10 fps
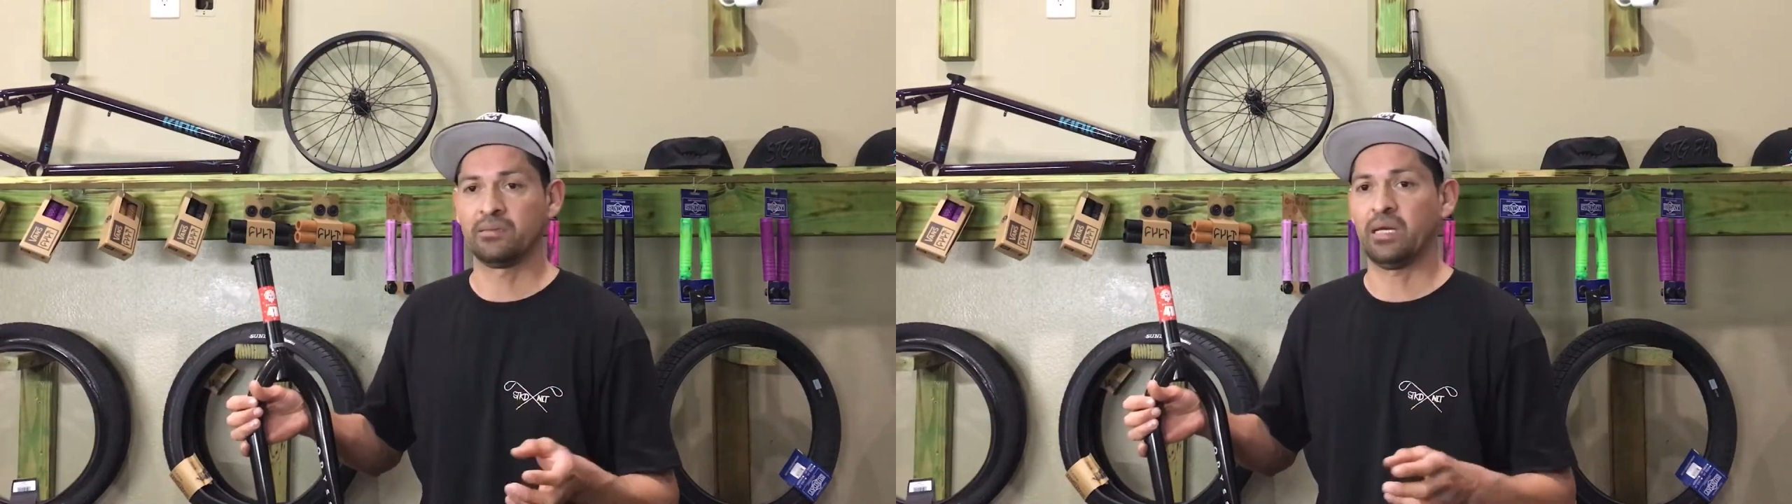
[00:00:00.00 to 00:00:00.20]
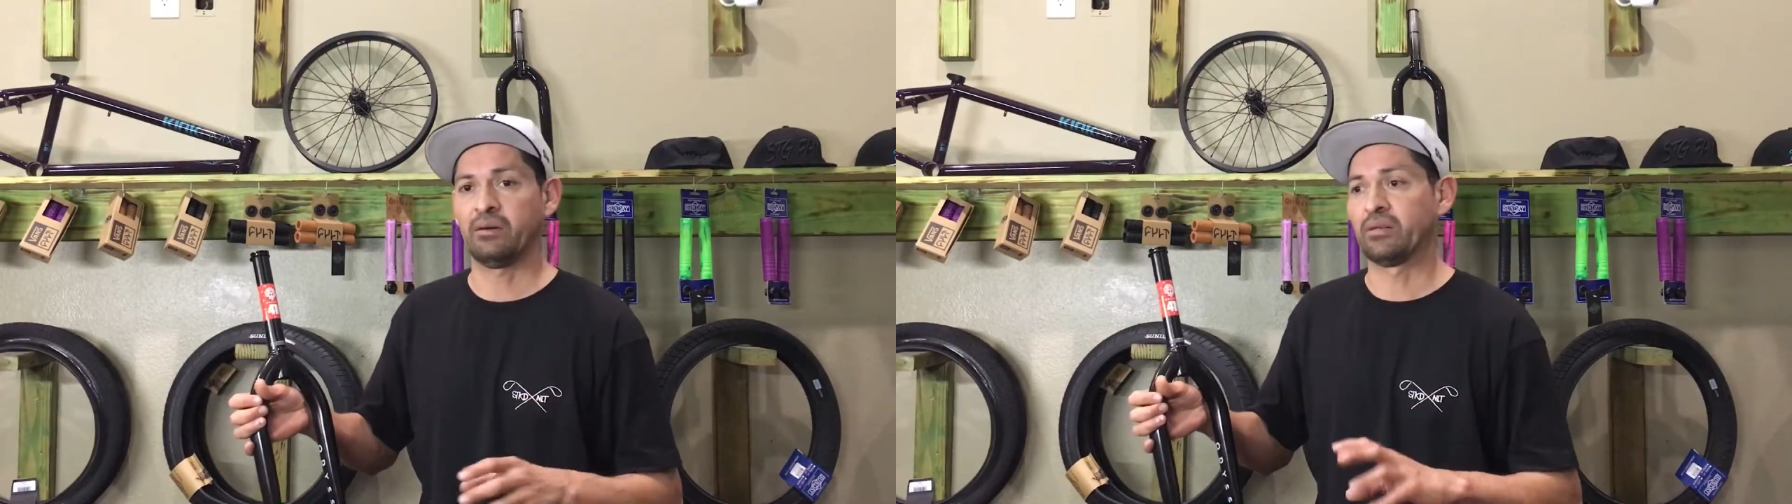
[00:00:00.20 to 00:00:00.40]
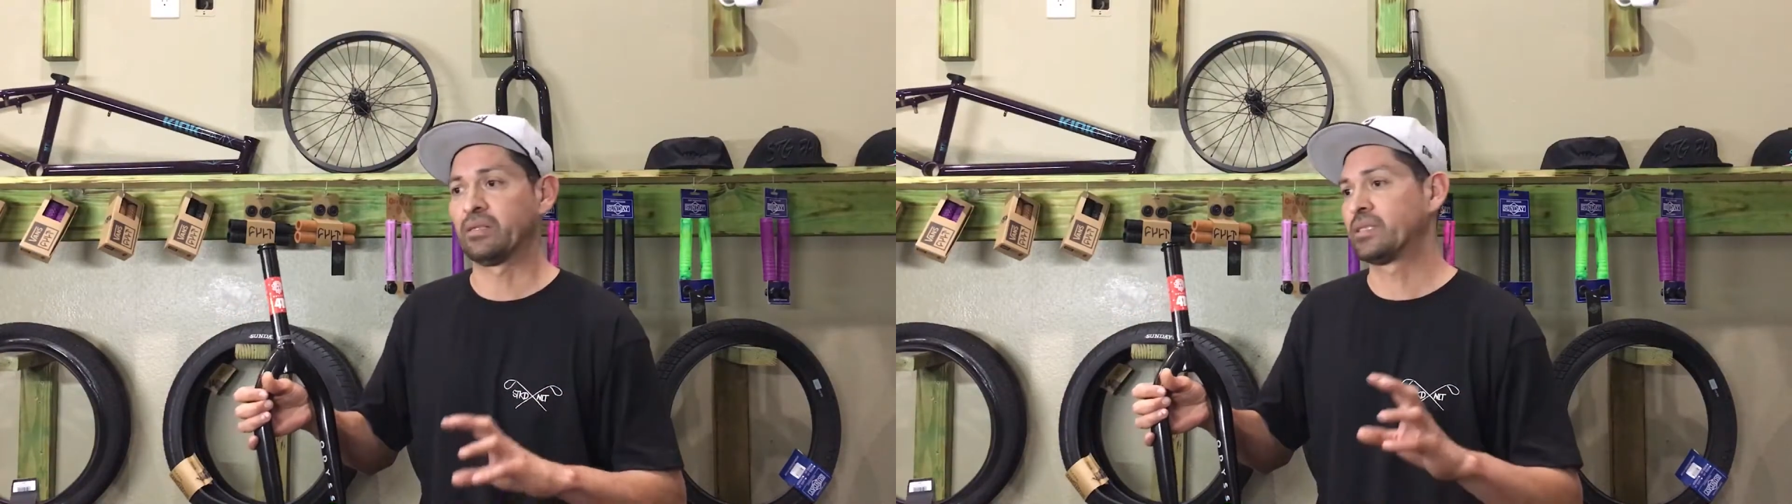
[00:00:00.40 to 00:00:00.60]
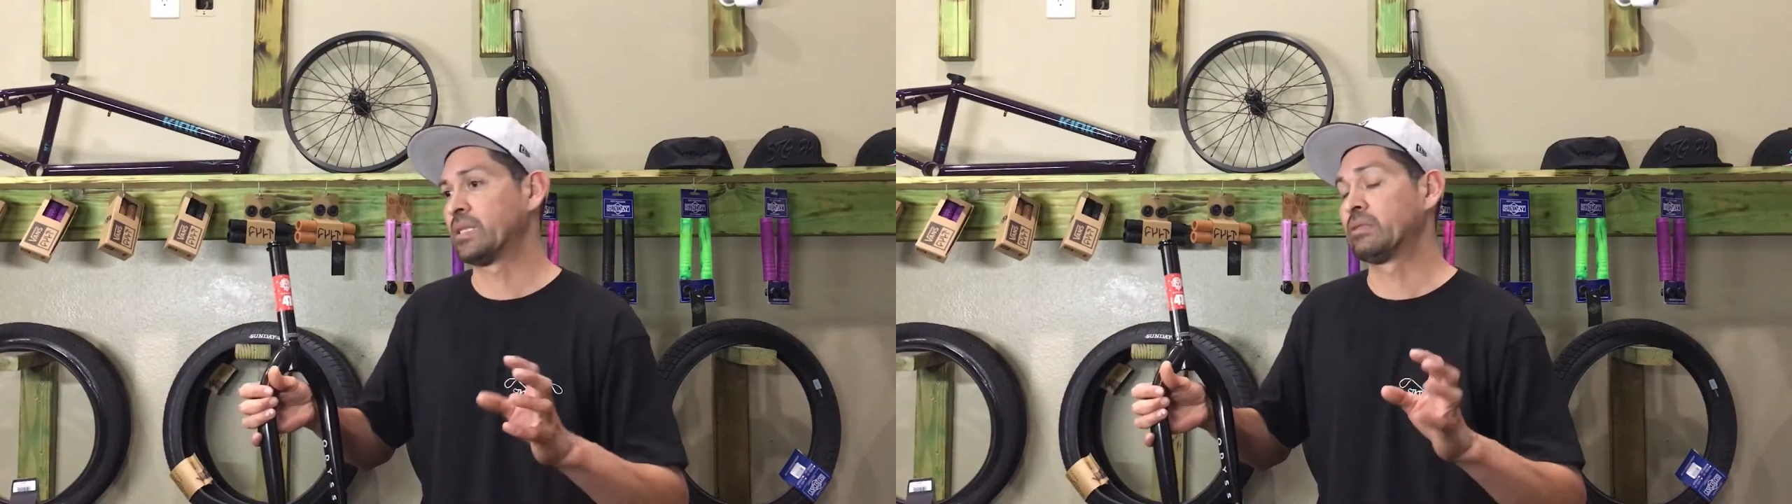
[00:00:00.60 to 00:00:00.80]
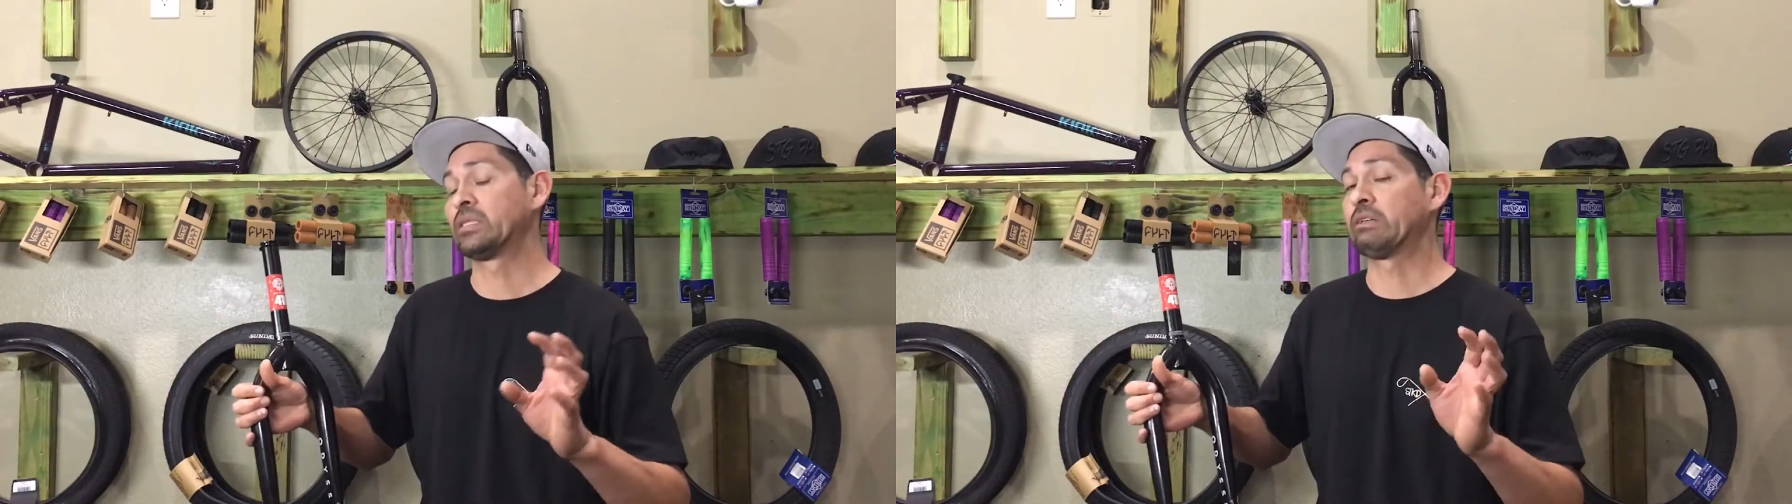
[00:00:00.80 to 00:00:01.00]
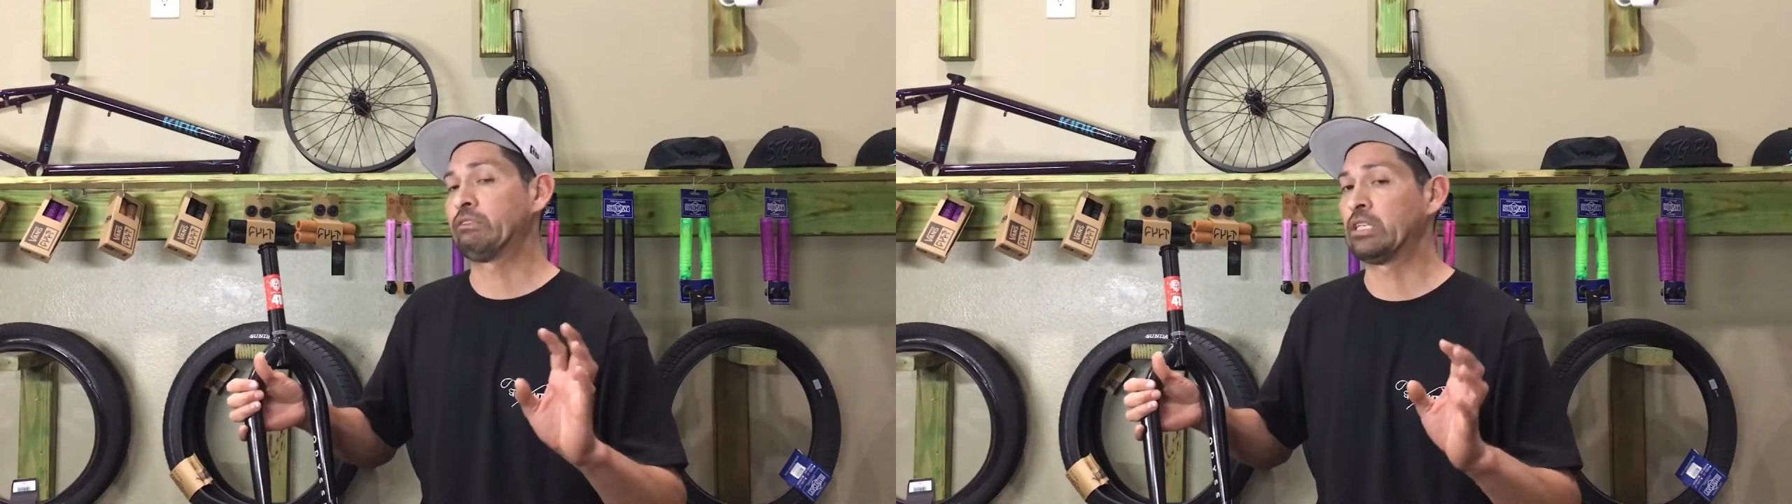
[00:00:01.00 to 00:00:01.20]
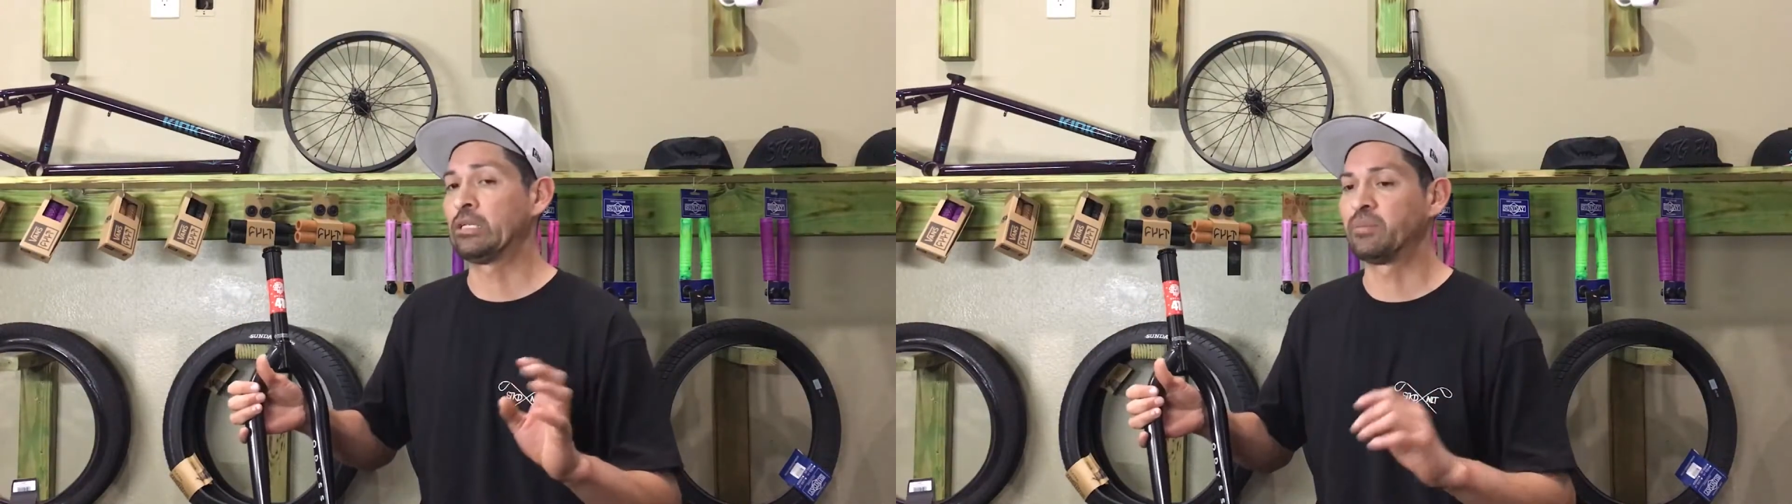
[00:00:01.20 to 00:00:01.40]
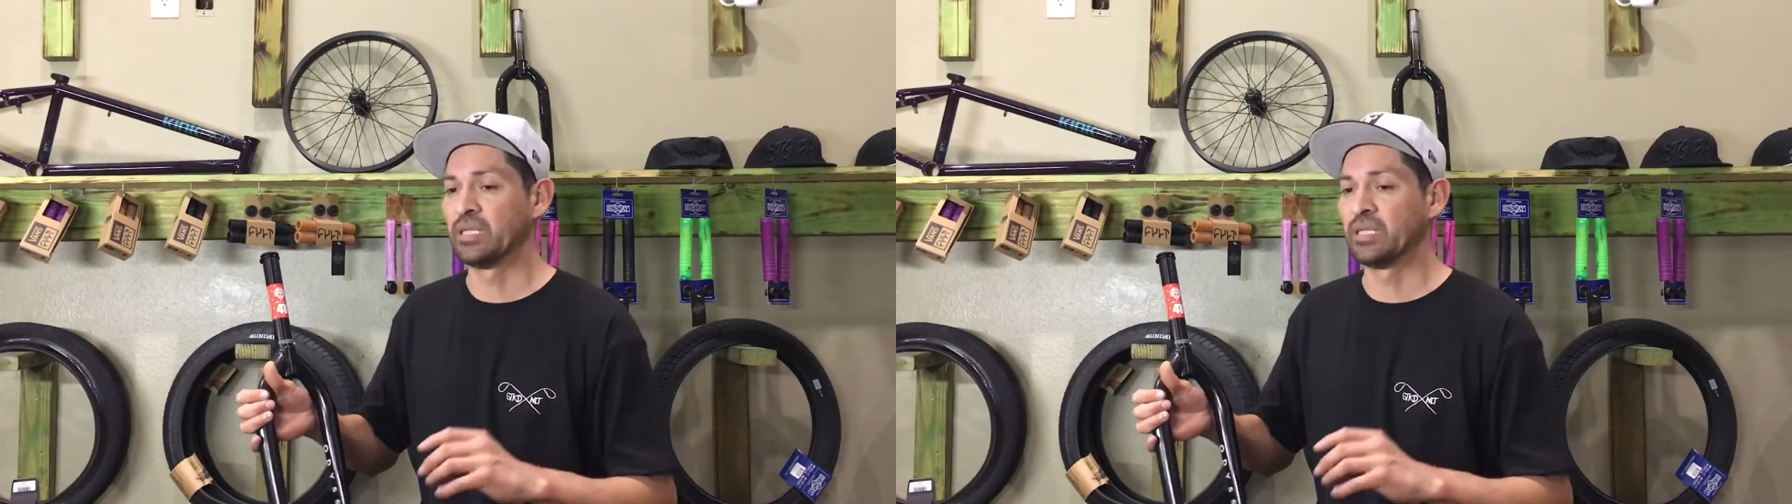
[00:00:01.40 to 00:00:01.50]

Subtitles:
I don't want to say it was their fault,